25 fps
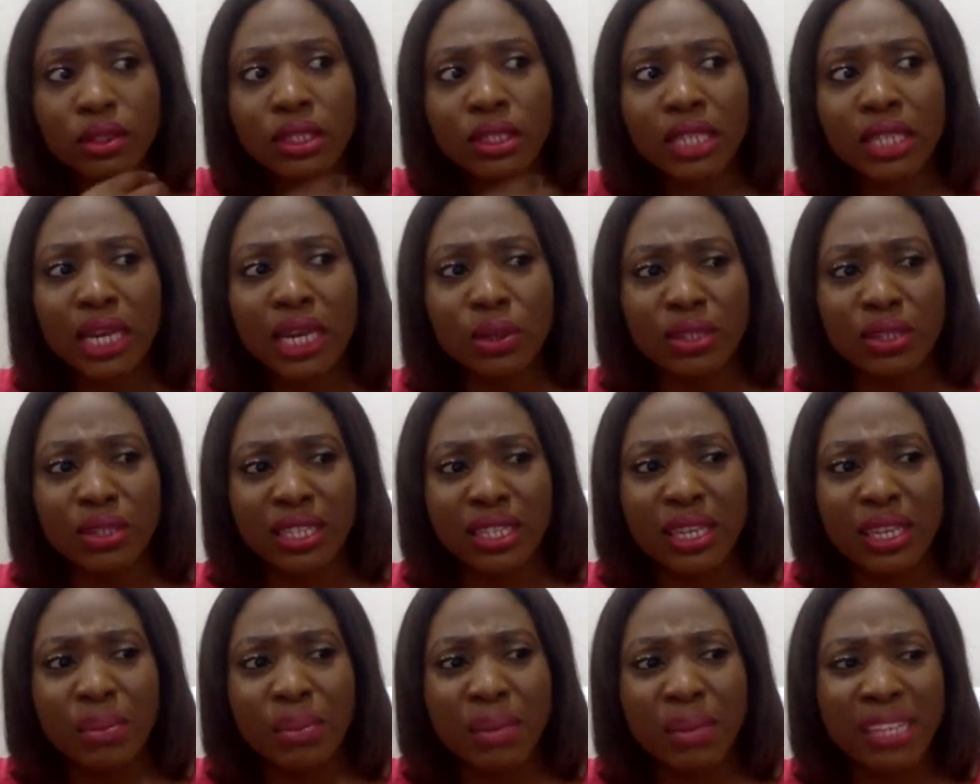want to
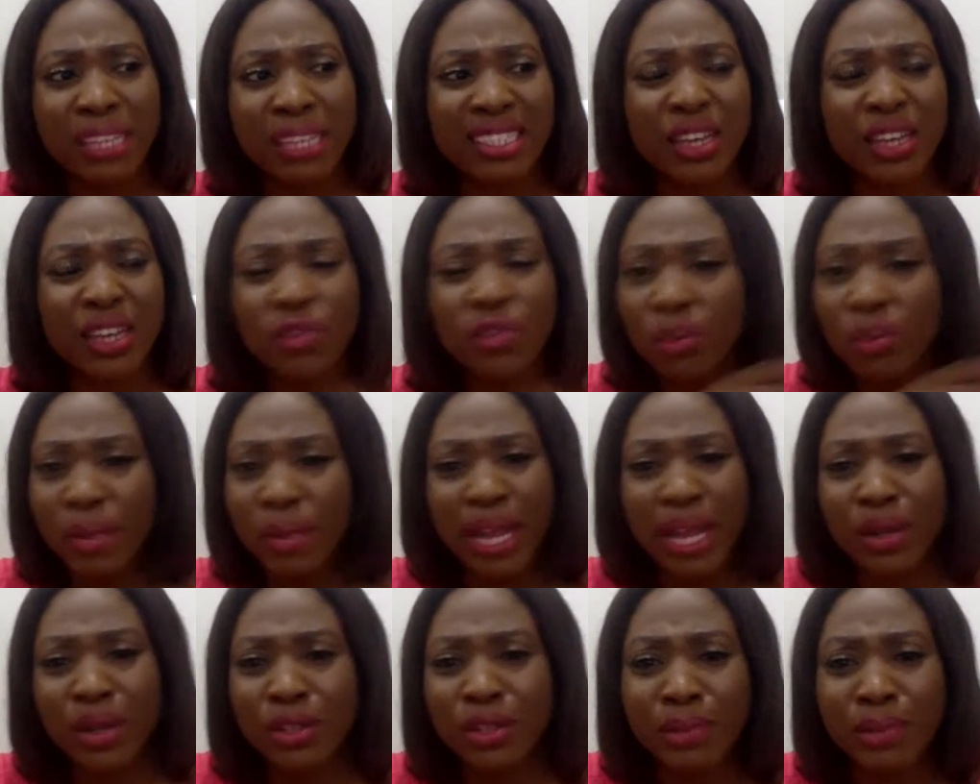keep myself for my
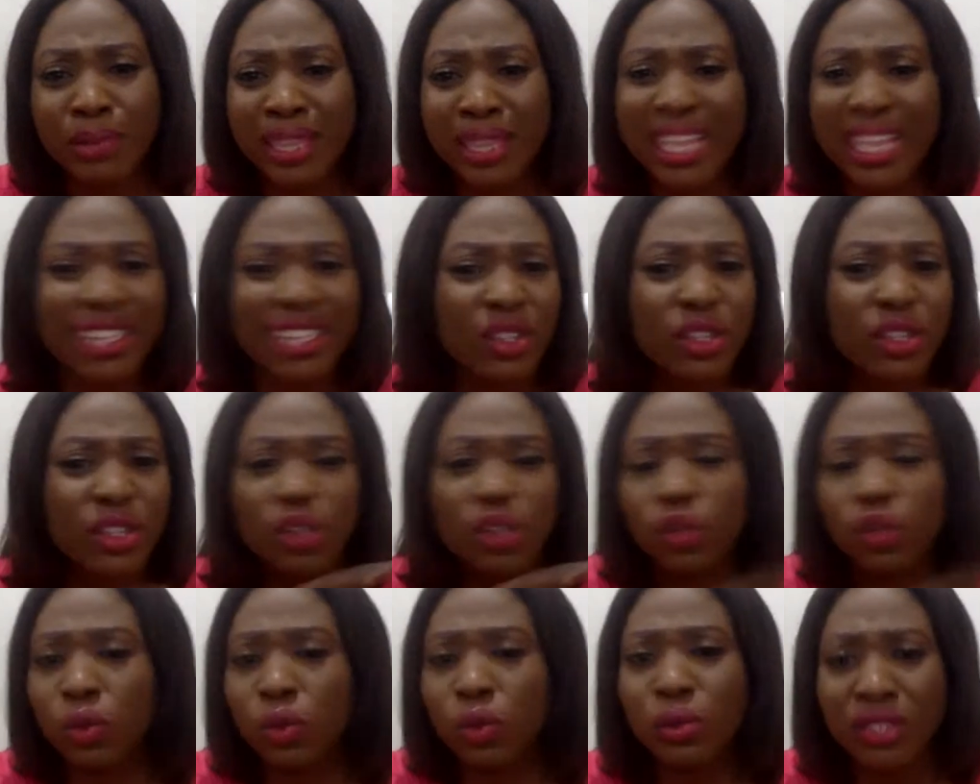husband. That's not the
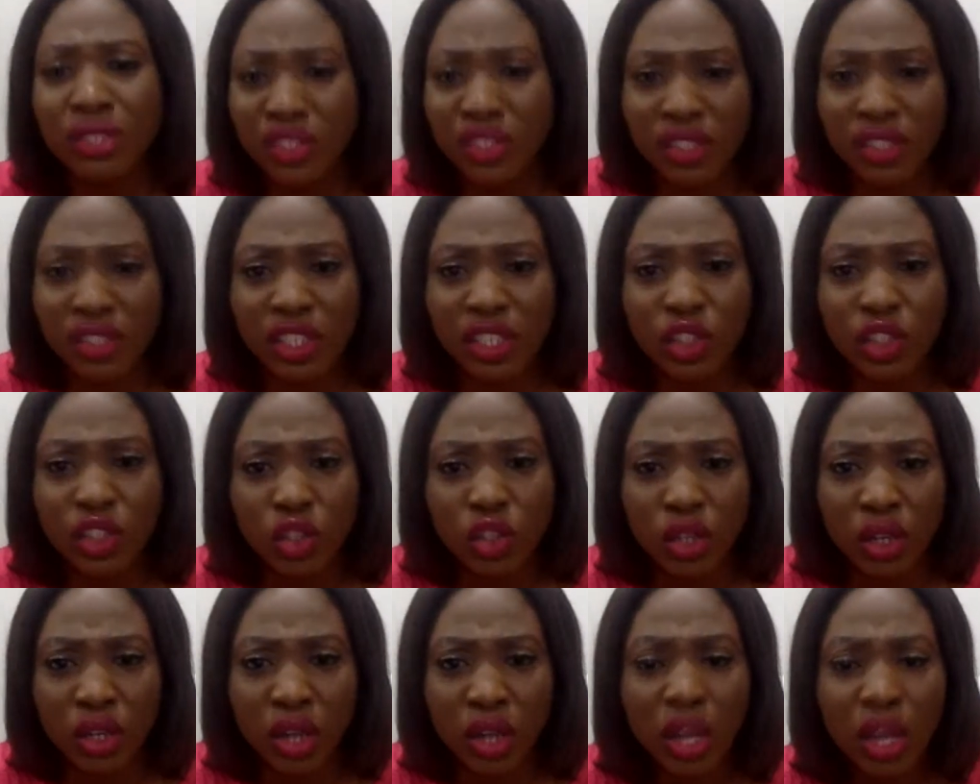sole
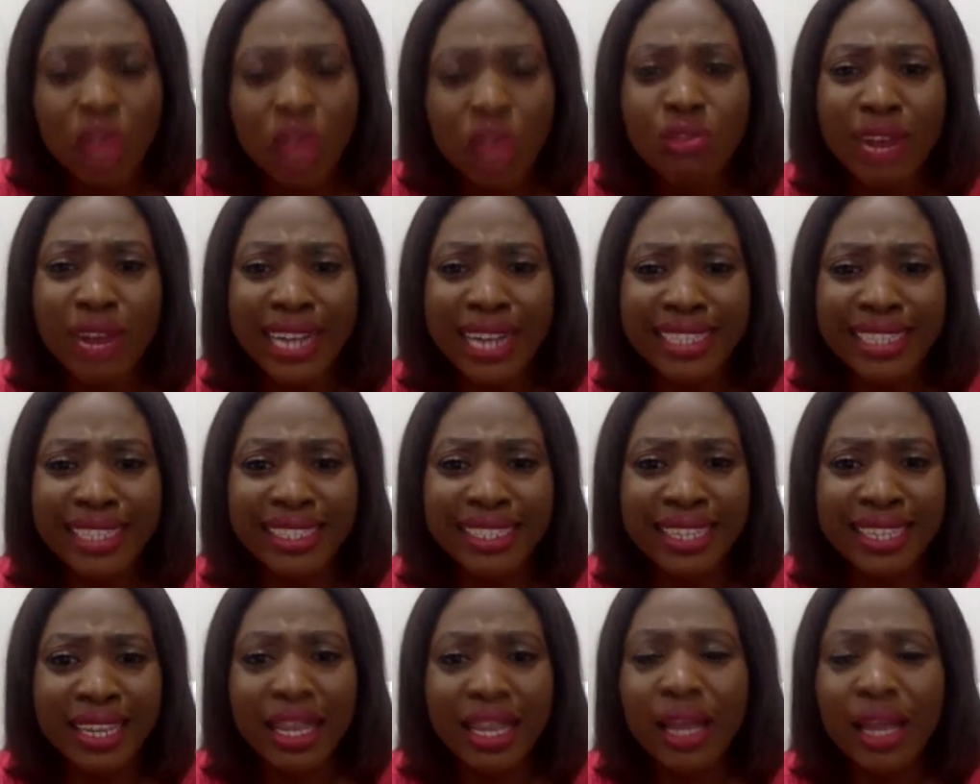decision, right?
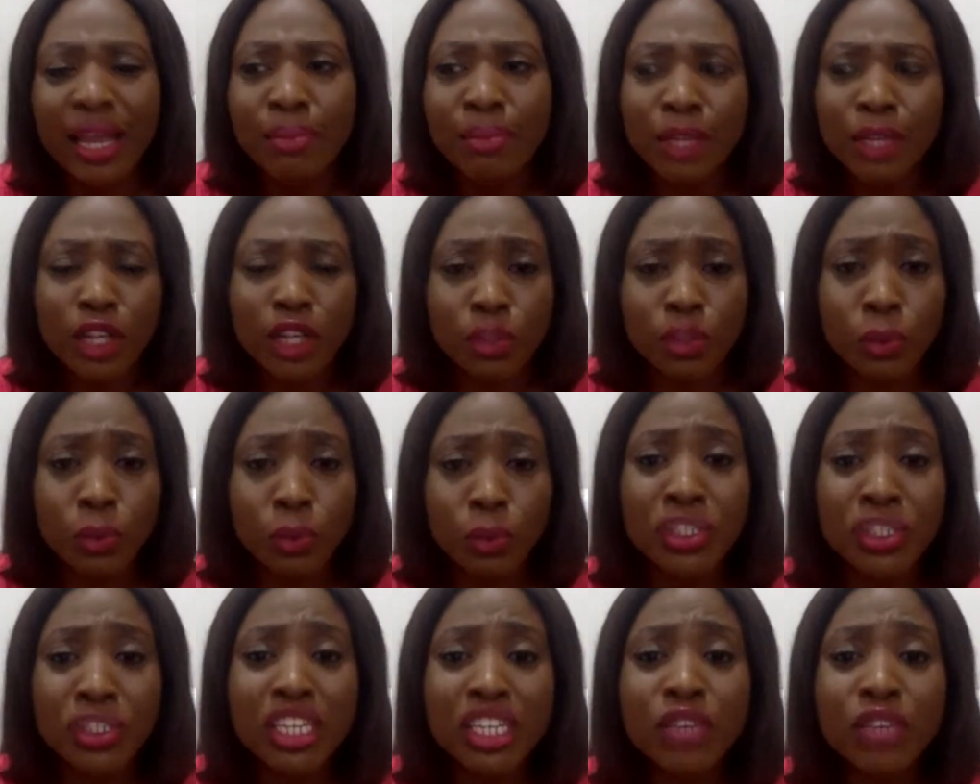Because
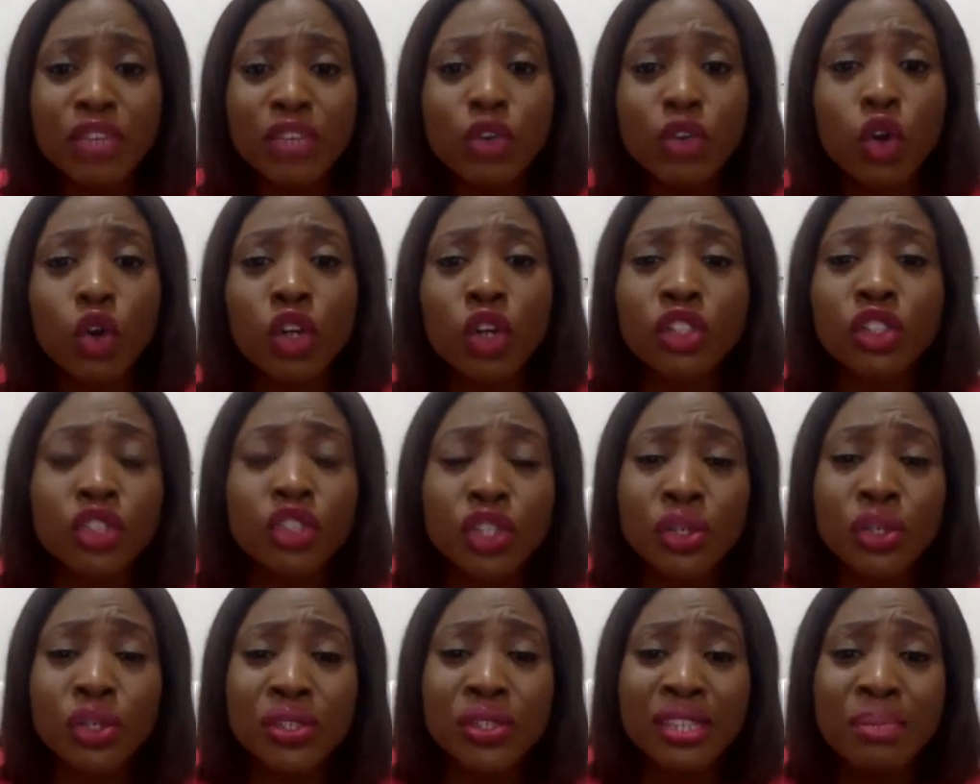purity even
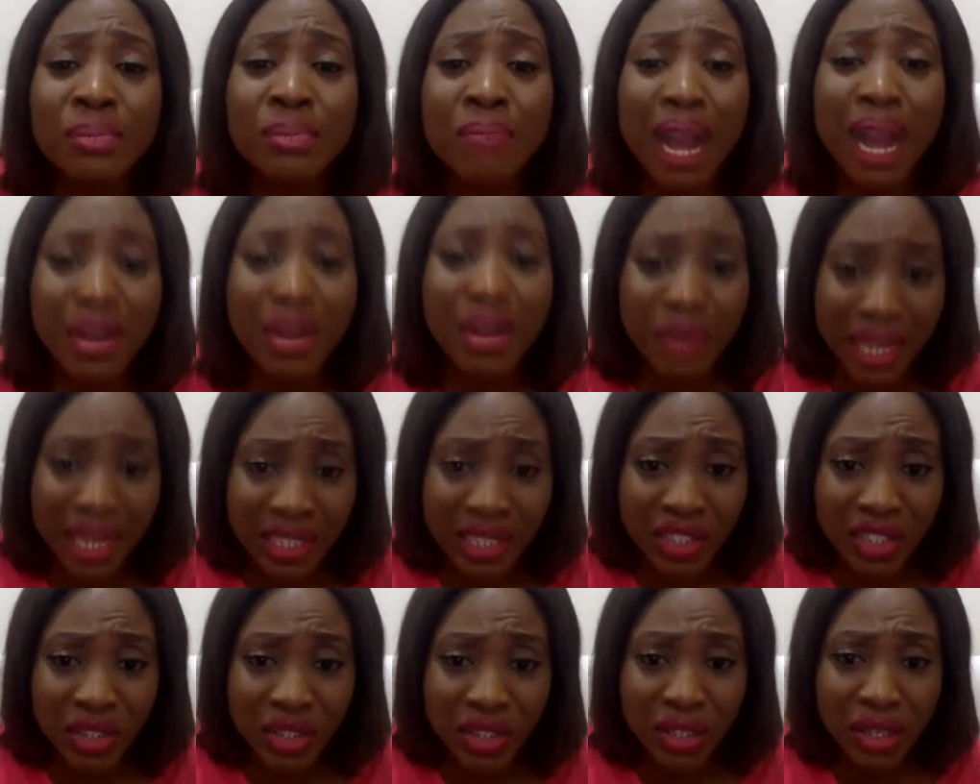continues in
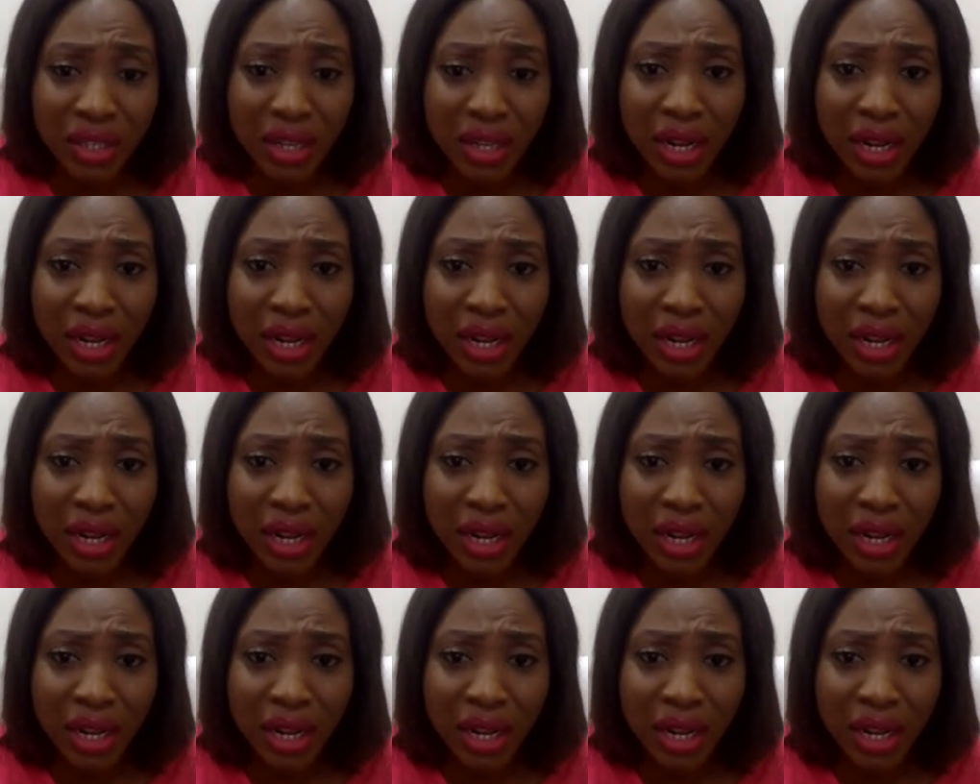marriage.